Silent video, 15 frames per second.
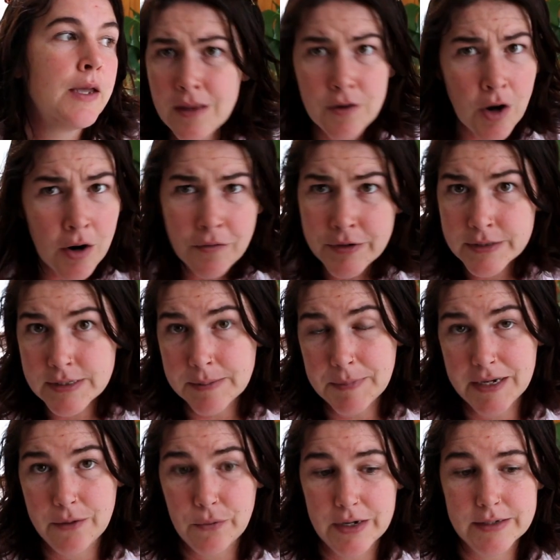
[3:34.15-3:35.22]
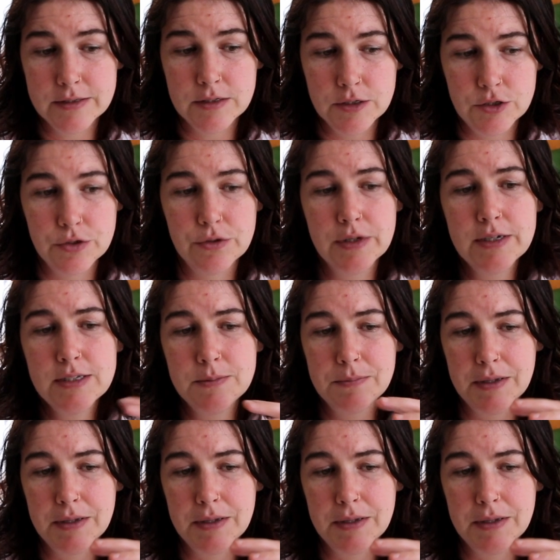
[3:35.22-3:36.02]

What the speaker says: There are obviously many ways to do this,